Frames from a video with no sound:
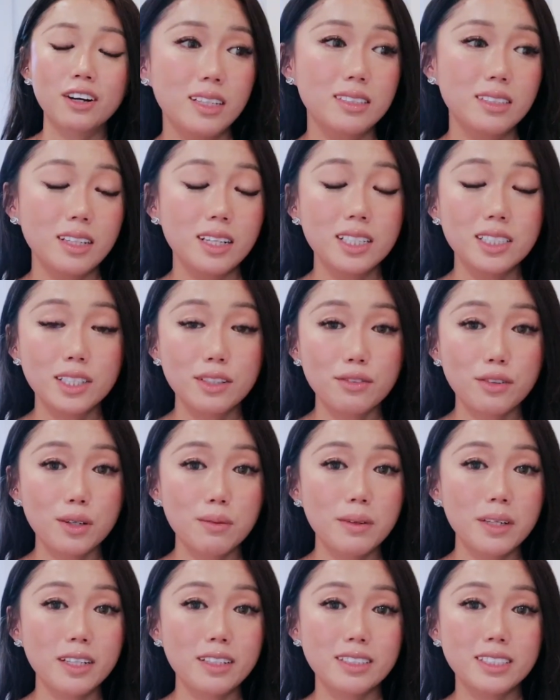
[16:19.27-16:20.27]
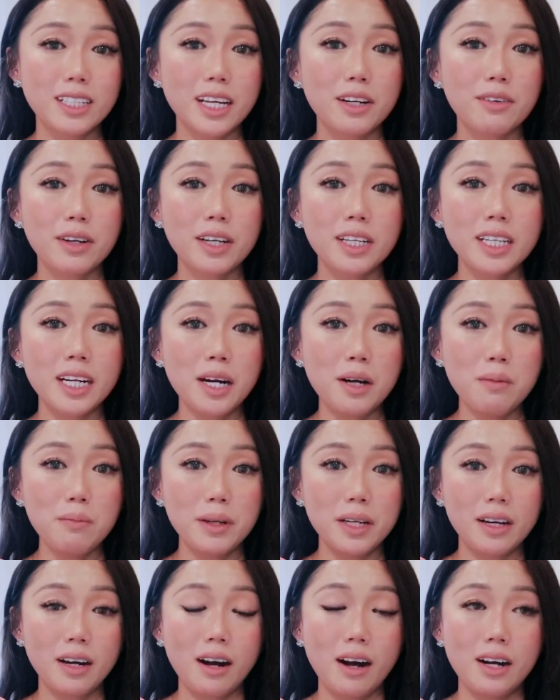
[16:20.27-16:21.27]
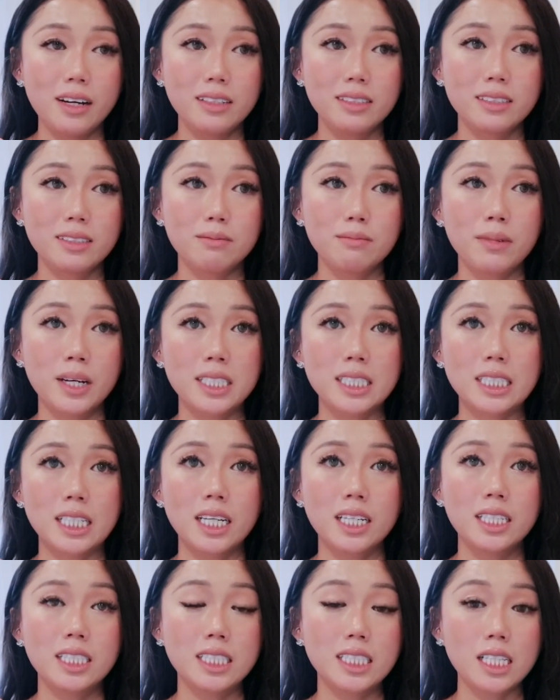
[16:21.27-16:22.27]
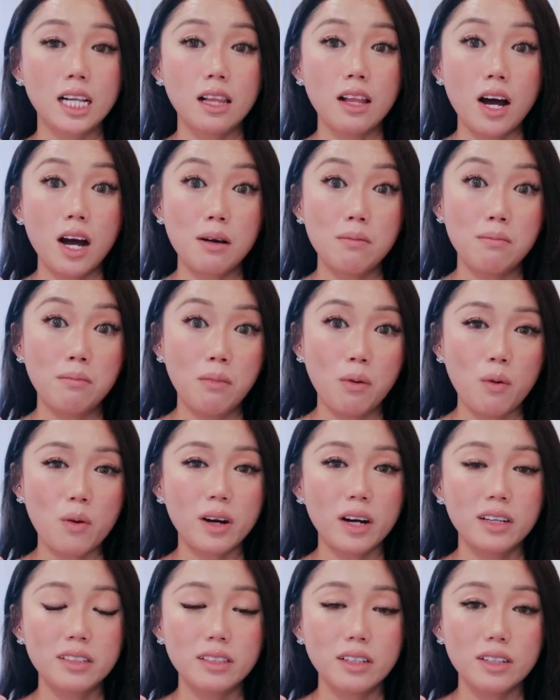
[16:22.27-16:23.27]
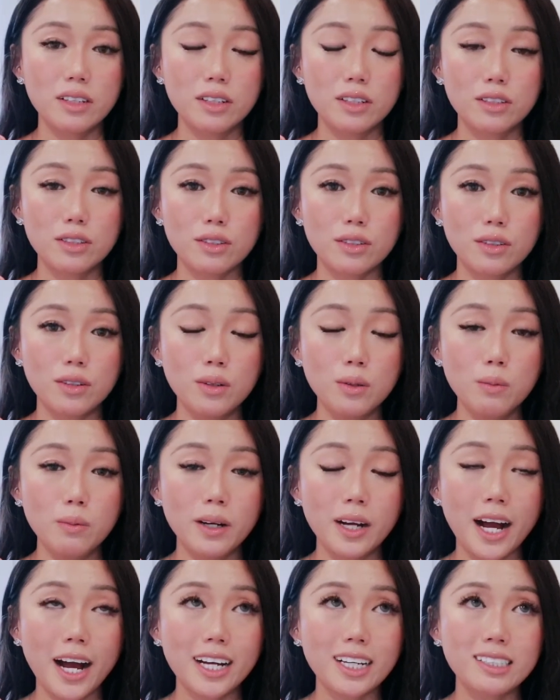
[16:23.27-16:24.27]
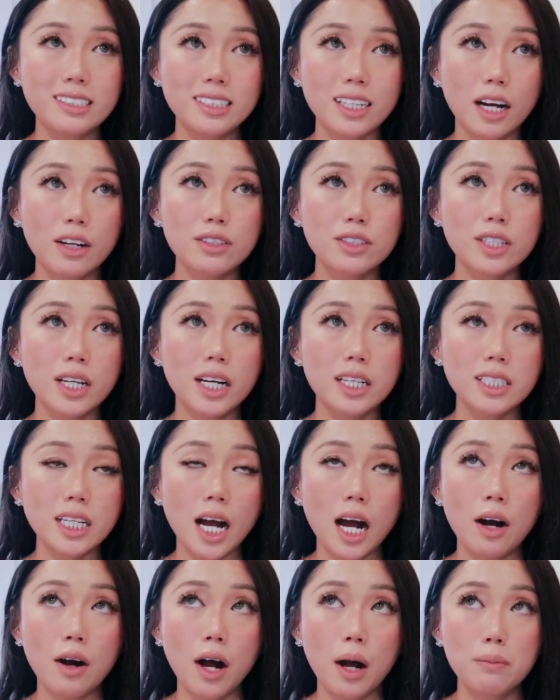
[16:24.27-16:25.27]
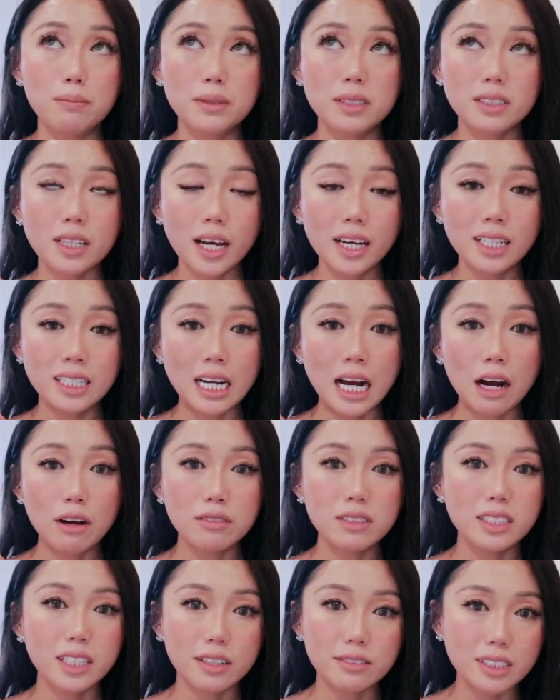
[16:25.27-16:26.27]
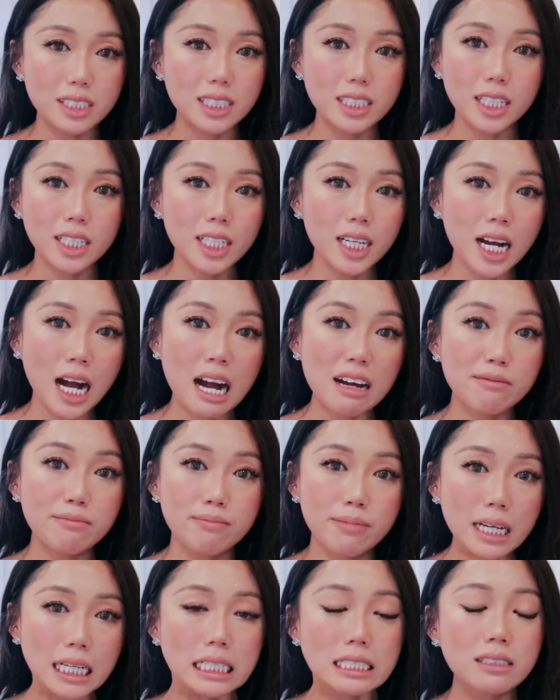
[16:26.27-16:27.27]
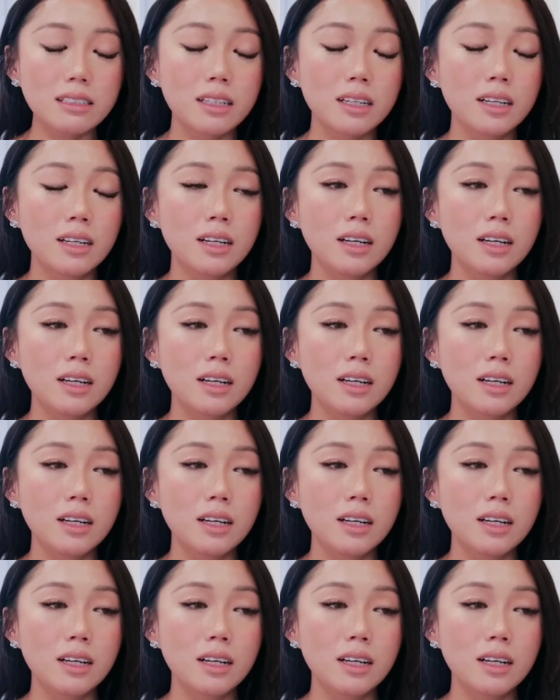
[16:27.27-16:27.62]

It's easy for me to say right now because my skin, it's a lot more under control, but I can tell you guys how upset and how devastated I've been